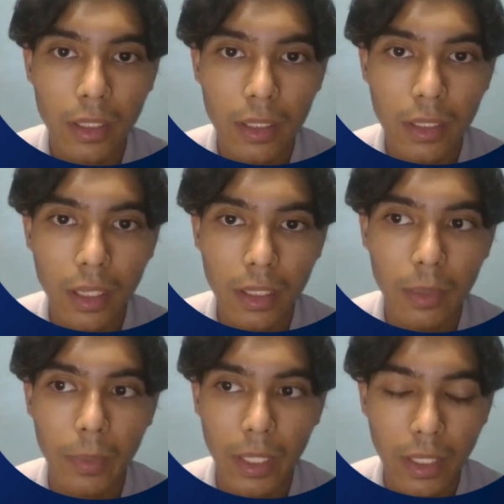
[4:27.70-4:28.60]
data
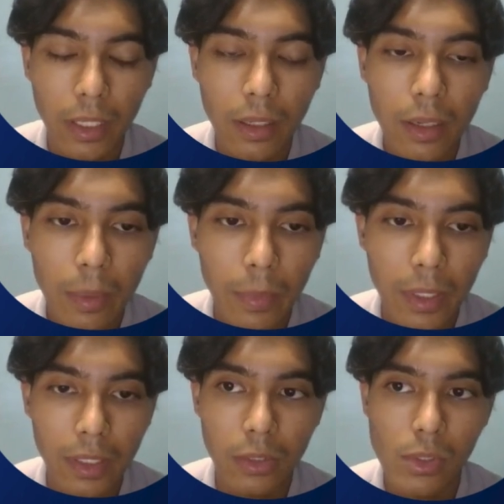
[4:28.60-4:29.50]
mining
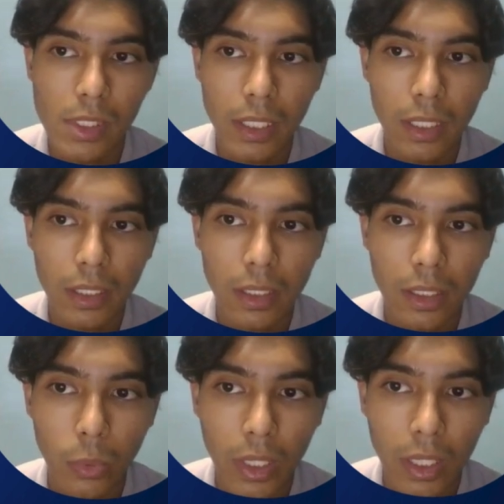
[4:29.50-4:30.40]
method using
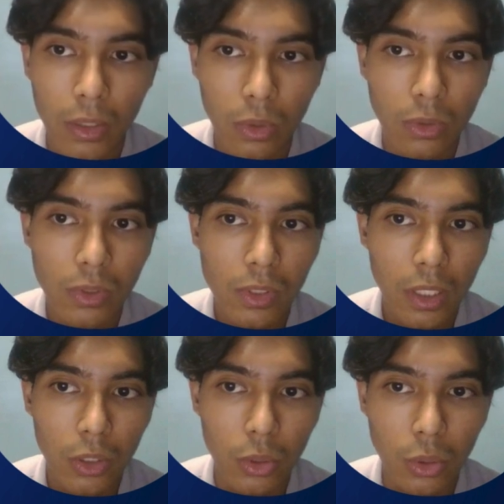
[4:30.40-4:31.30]
the Weka tools
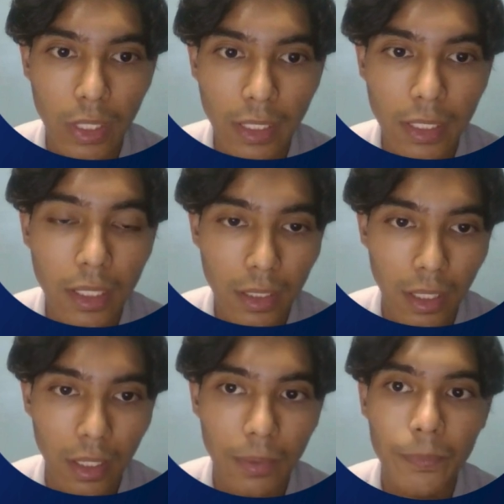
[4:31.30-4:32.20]
to clean the
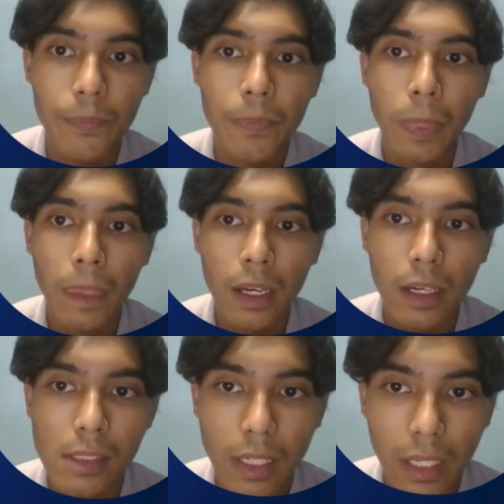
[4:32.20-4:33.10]
data.
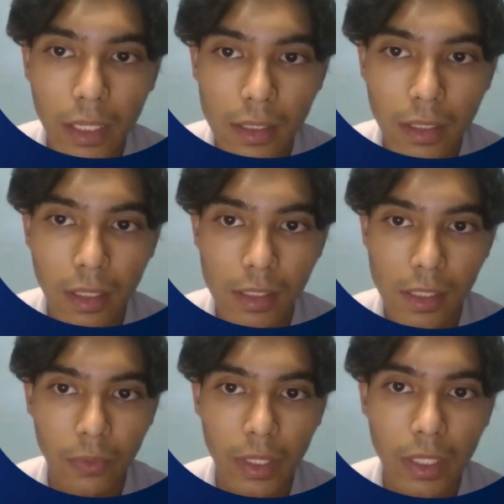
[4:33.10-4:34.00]
Select
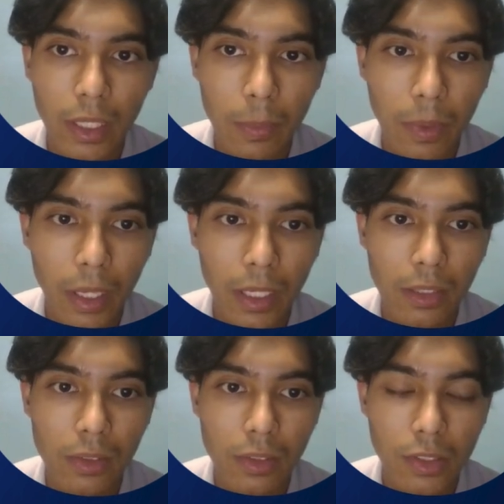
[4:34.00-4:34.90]
classifier, apply
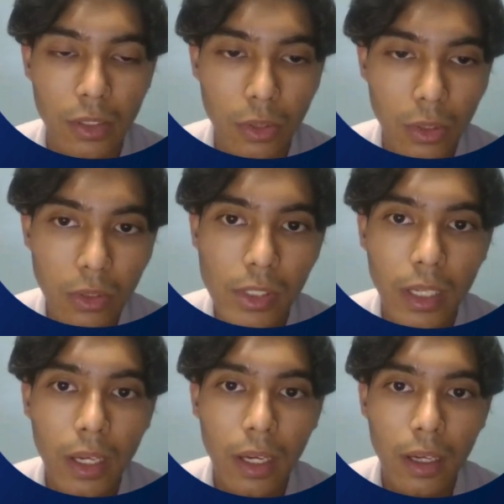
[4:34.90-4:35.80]
association rules,
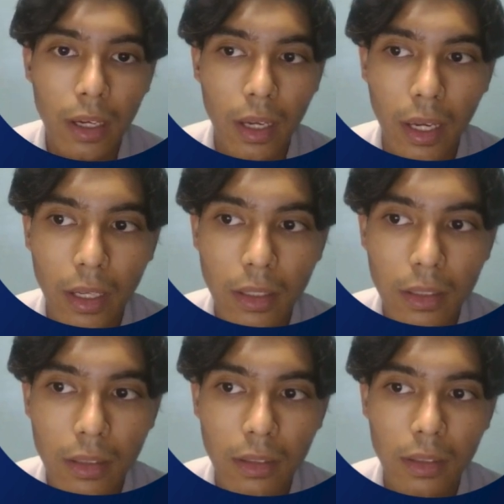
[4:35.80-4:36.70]

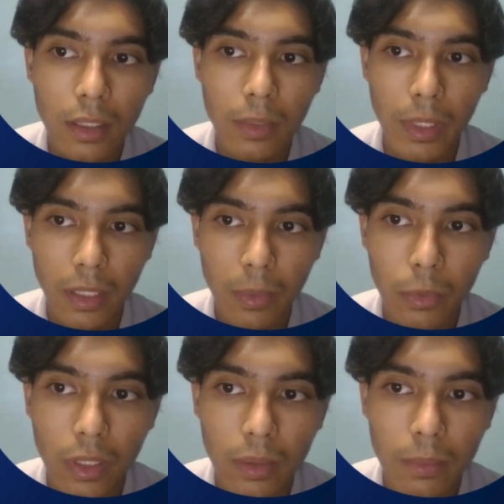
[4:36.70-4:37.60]
and ultimately
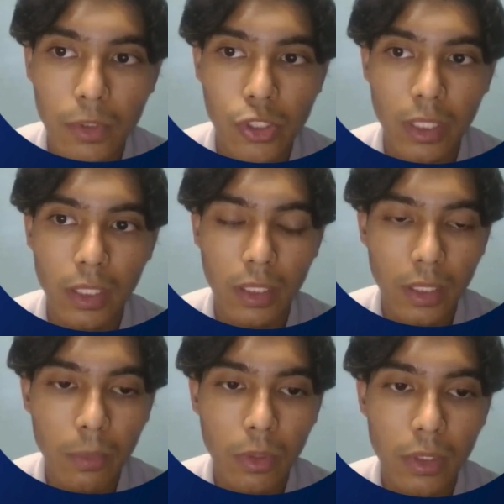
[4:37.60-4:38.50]
build machine learning
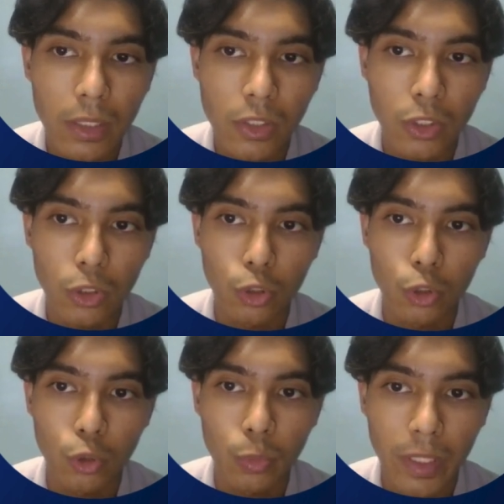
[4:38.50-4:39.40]
models
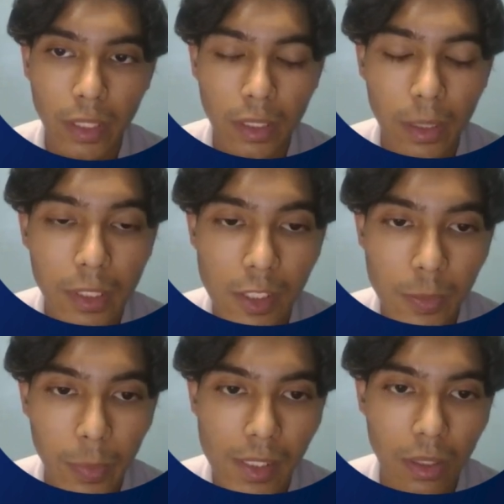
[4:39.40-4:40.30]
to predict diabetes
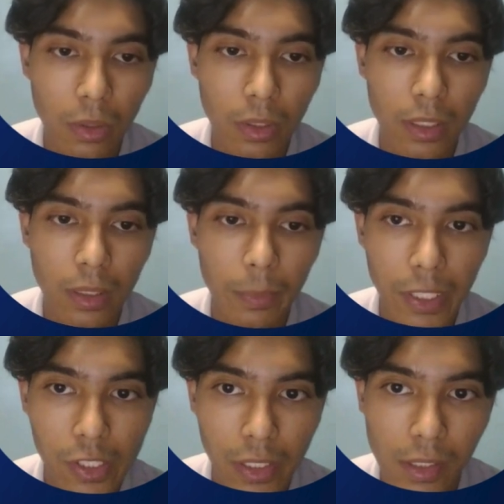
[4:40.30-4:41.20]
based on the
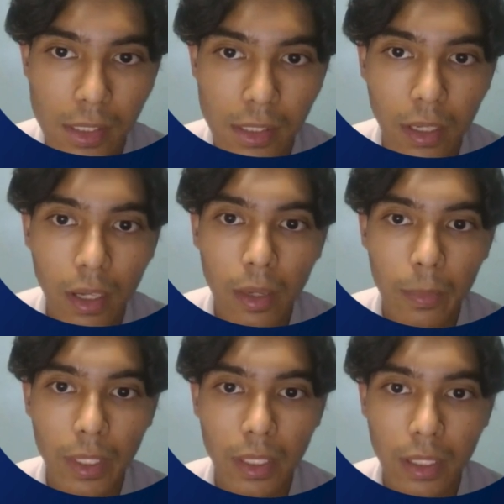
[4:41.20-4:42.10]
patient's
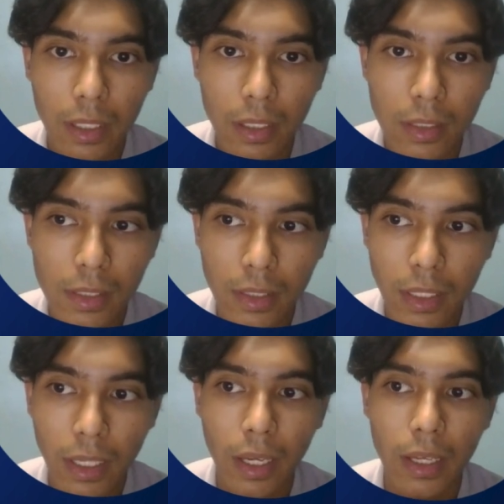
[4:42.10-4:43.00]
medical
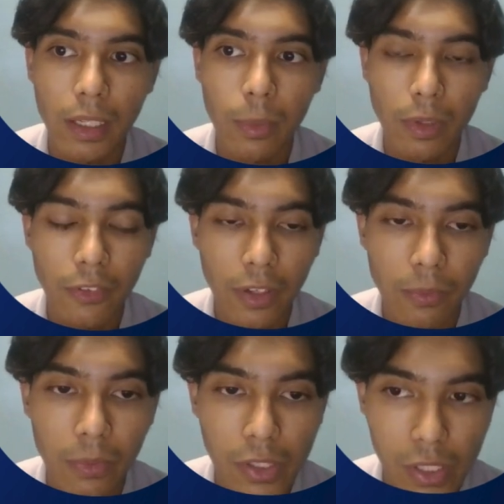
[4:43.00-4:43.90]
history and demographic
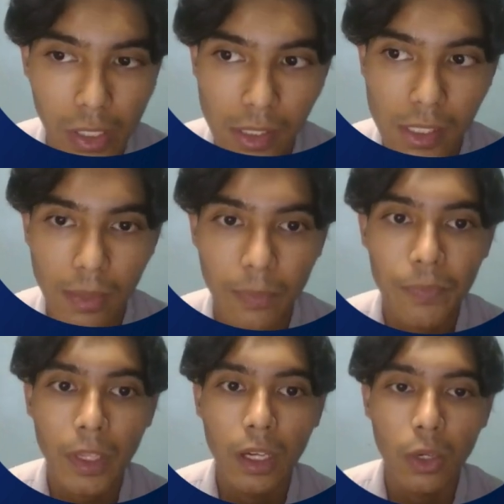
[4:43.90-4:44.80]
informations.
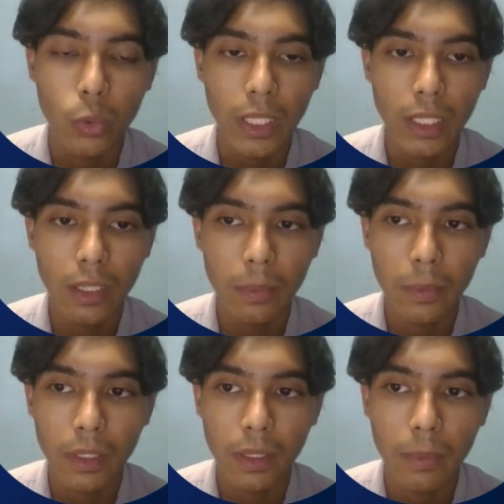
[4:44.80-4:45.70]
We
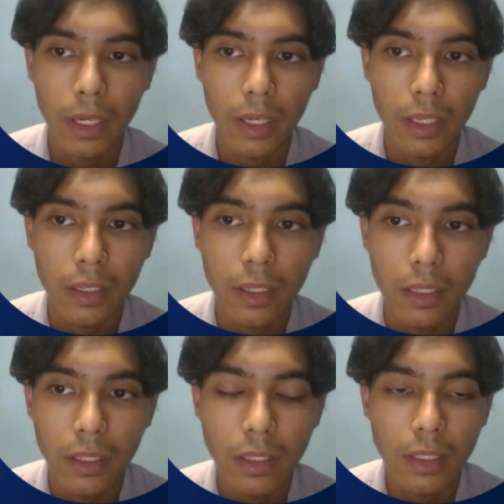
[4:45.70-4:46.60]
begin by
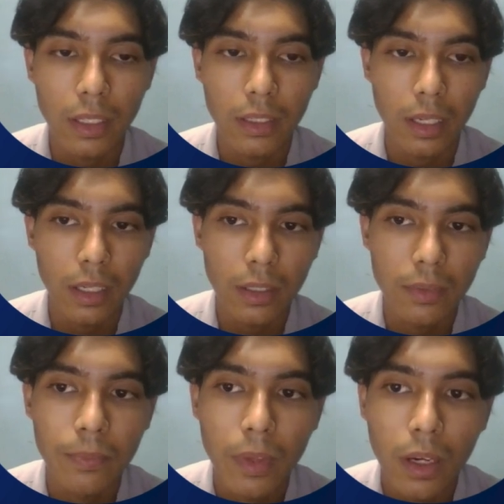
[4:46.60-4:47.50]
cleaning the data.
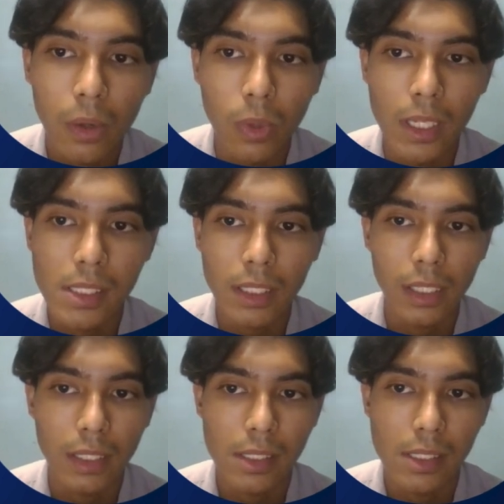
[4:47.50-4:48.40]
Once
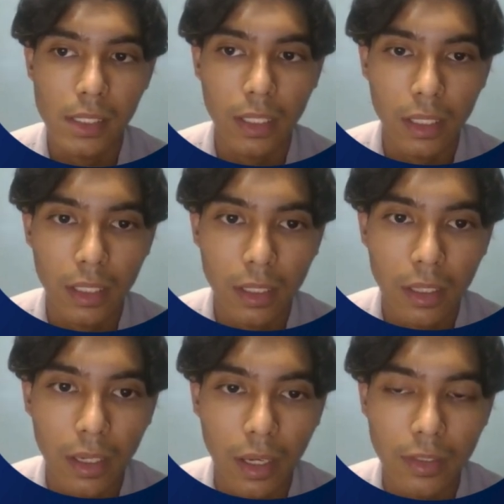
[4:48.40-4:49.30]
it's
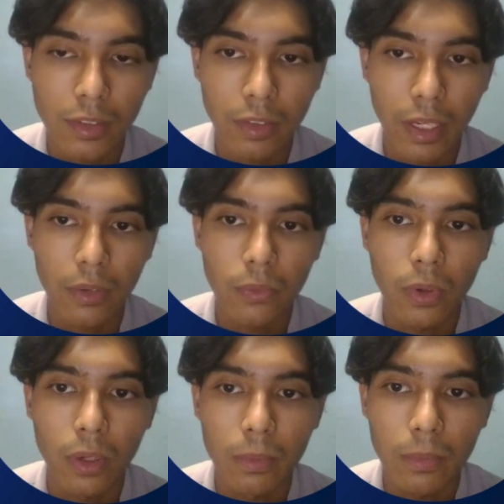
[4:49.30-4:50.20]
extract
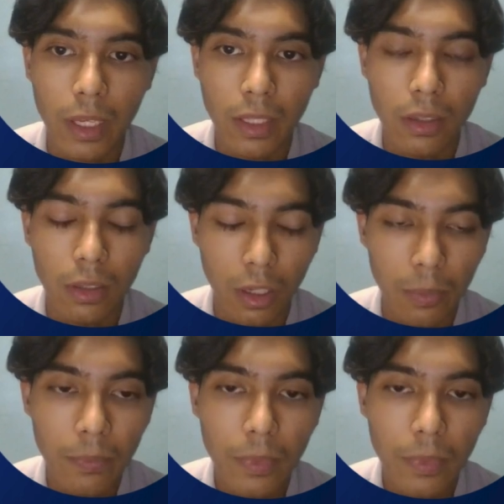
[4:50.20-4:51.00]
from Kaggle.com,